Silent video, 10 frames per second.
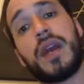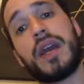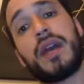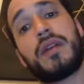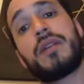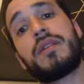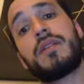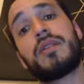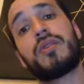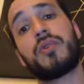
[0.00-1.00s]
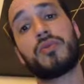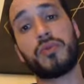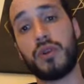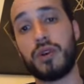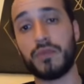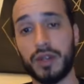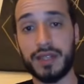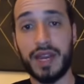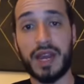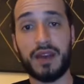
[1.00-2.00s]
and go through the homework
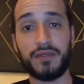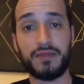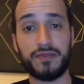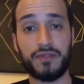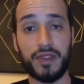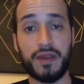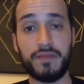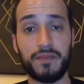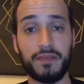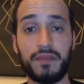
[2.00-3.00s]
that I have for them.